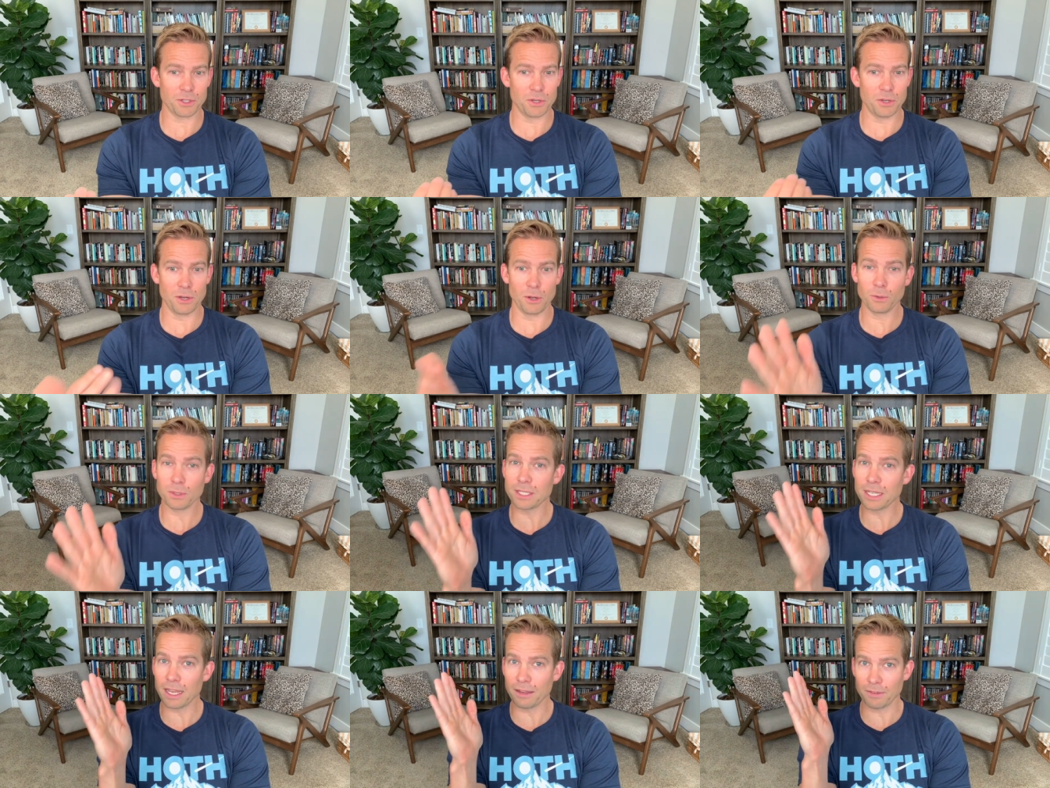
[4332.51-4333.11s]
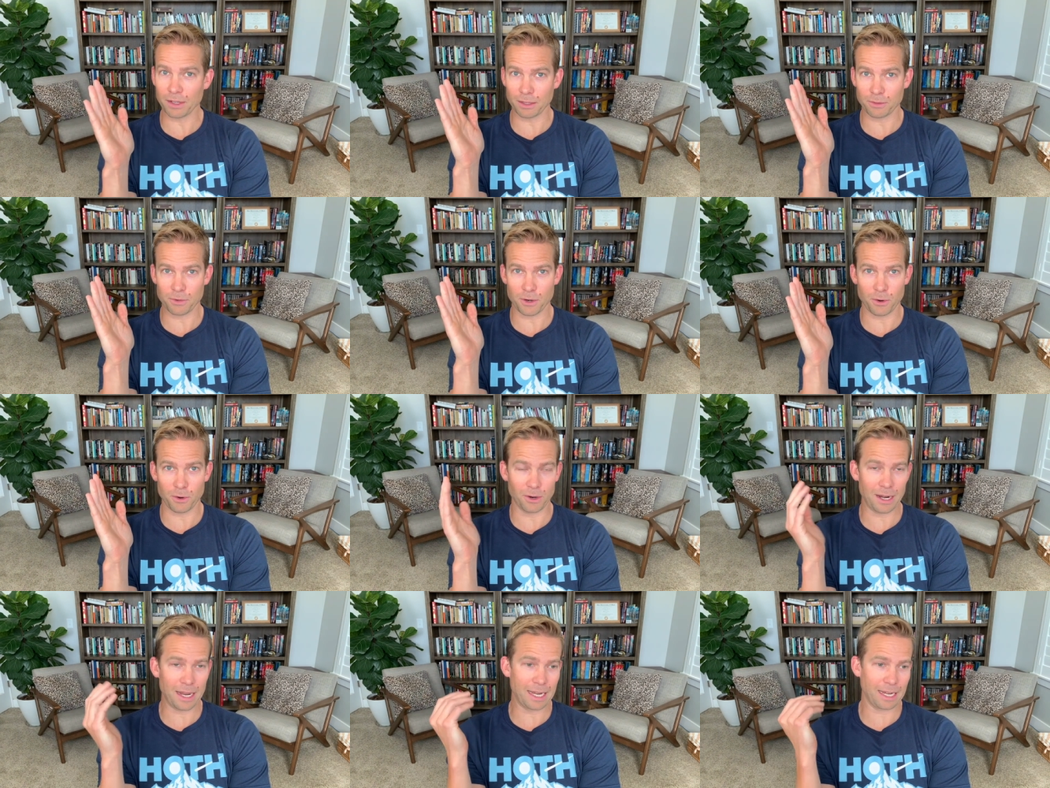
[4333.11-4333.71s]
No saving throw
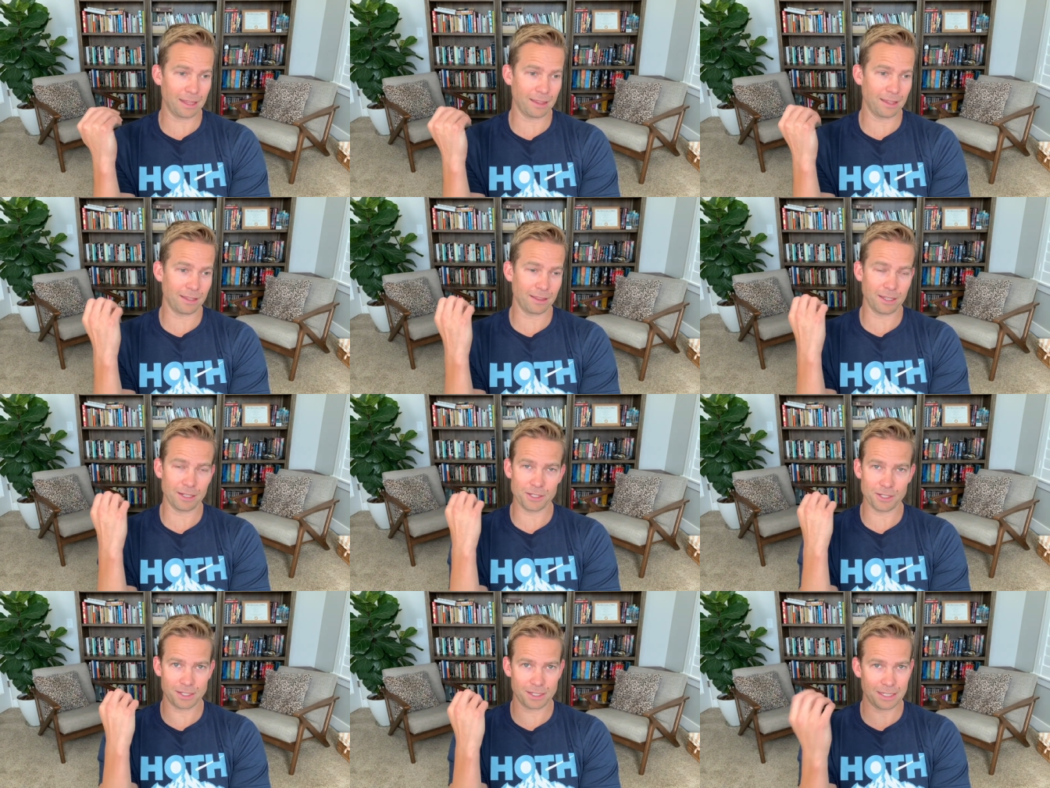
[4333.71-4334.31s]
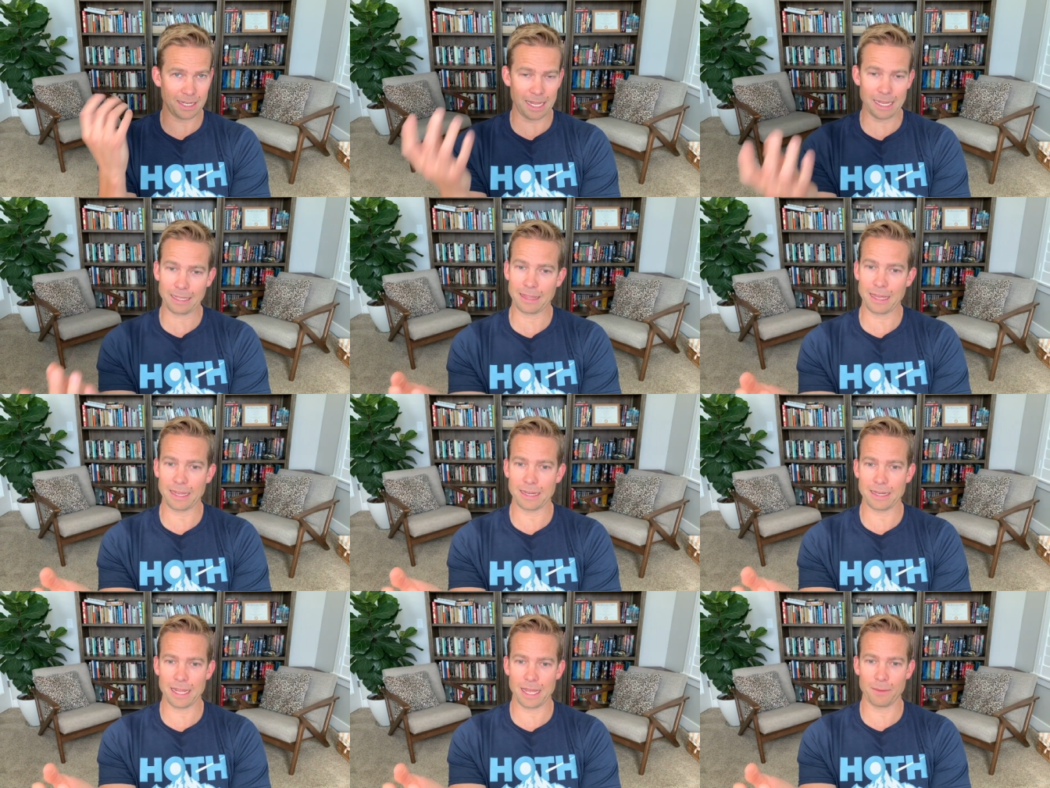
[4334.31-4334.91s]
or anything, they just take
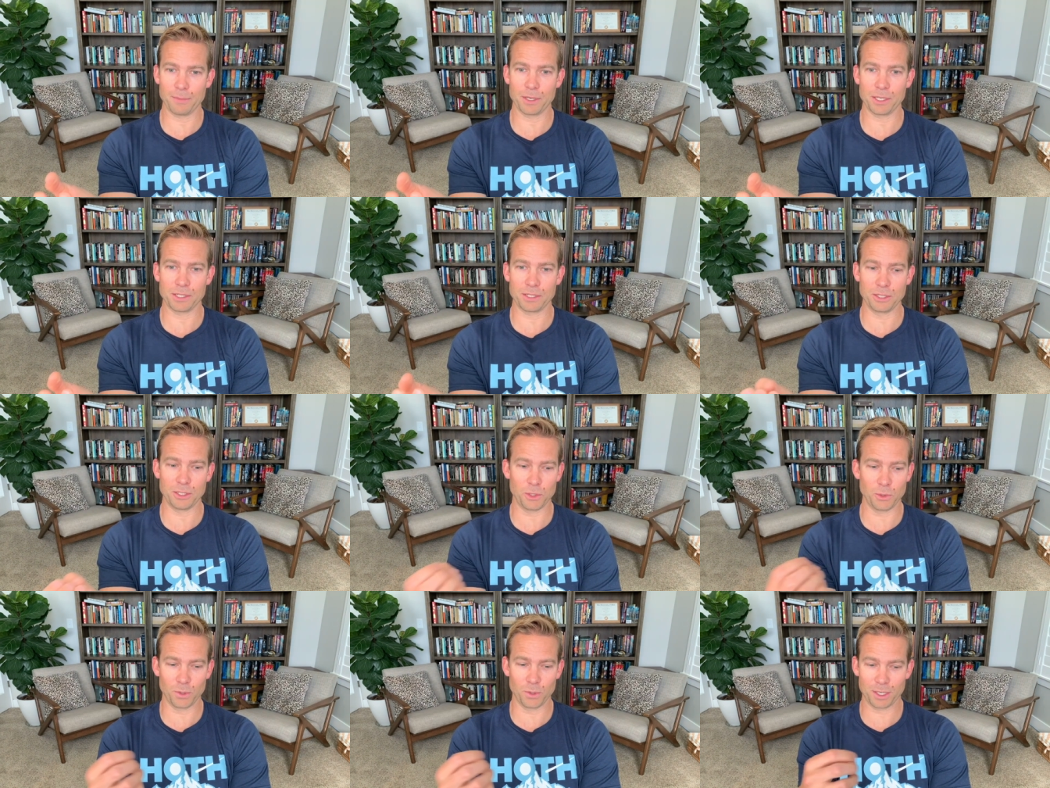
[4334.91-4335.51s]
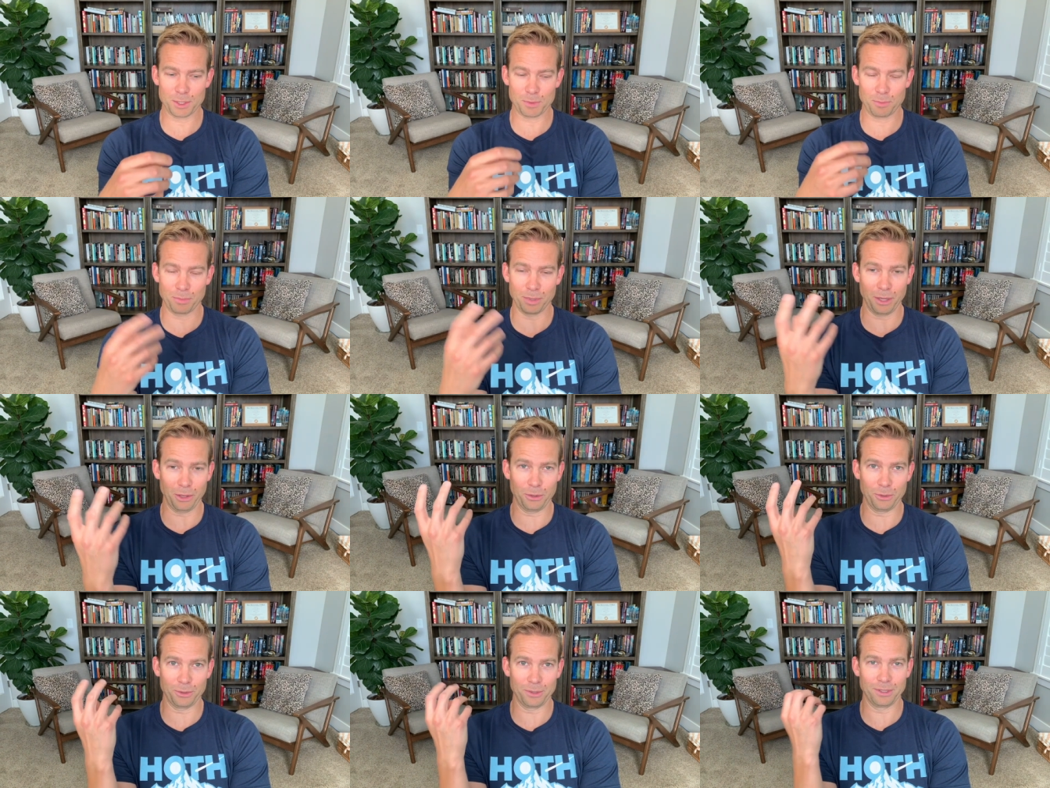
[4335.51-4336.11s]
that damage and you
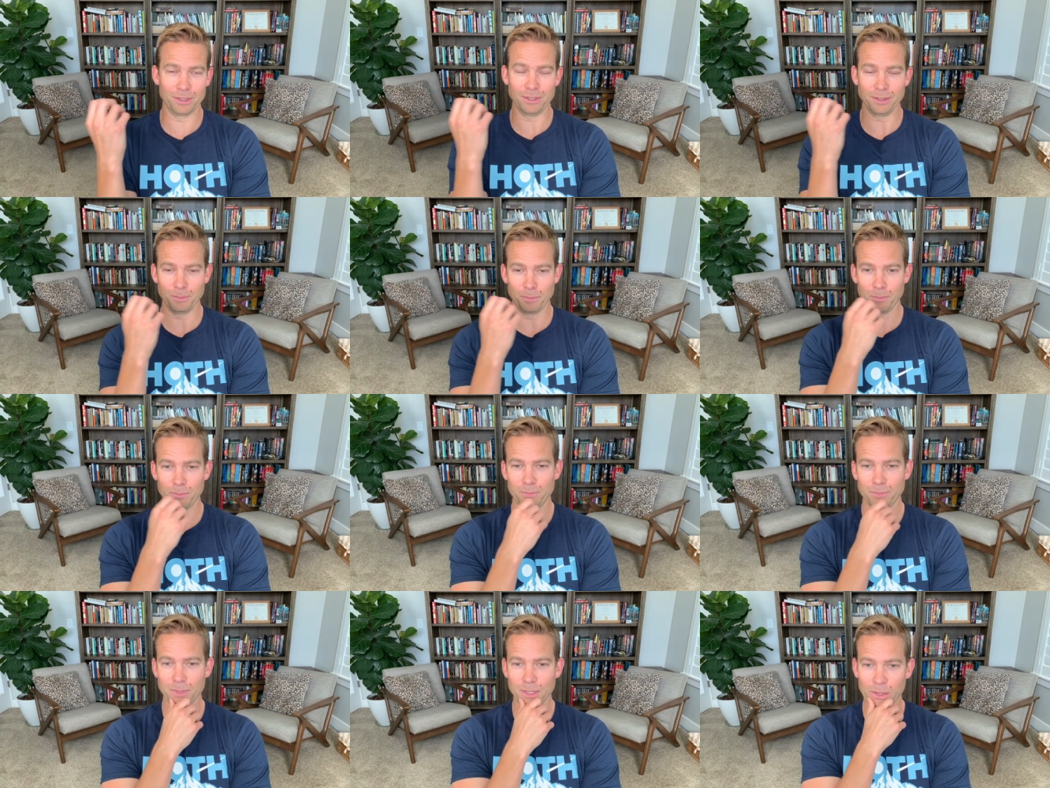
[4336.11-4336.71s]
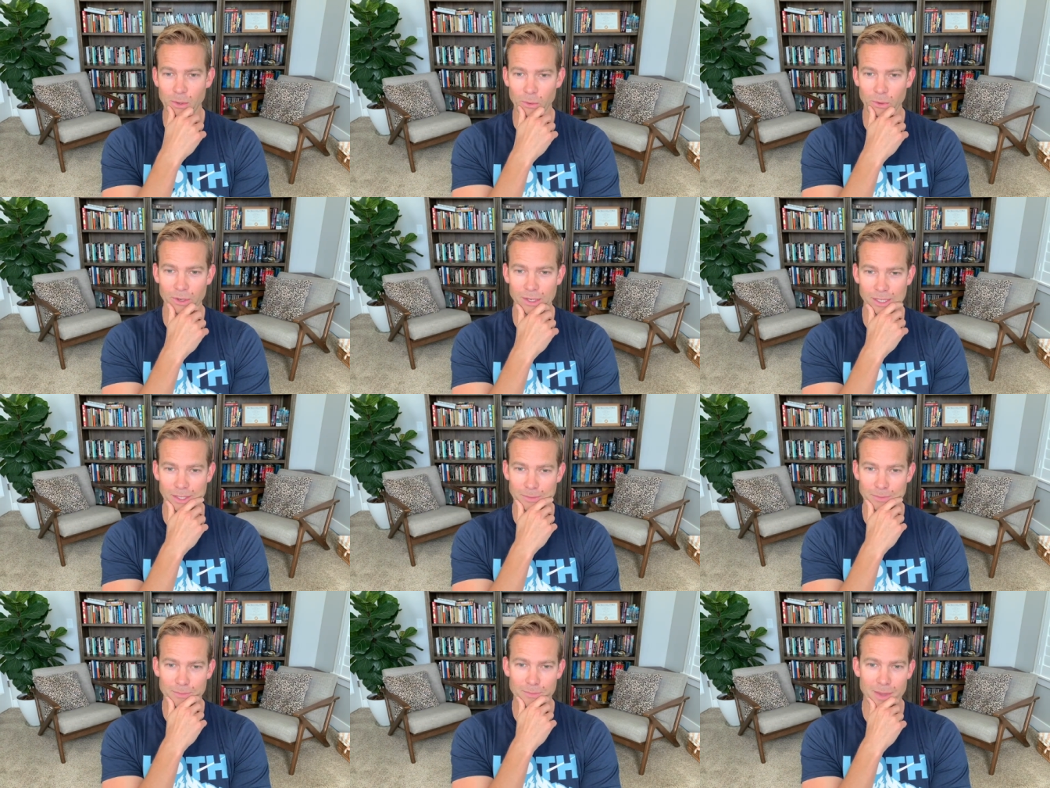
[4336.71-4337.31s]
explode in a
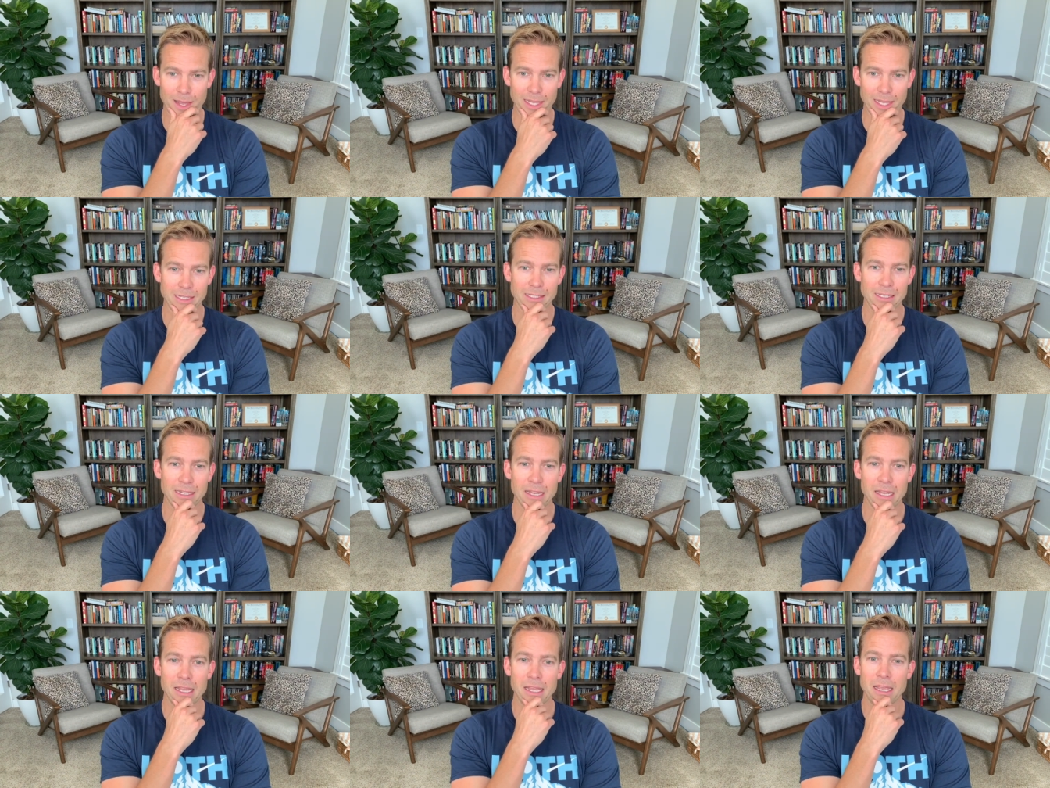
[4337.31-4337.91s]
gory mess.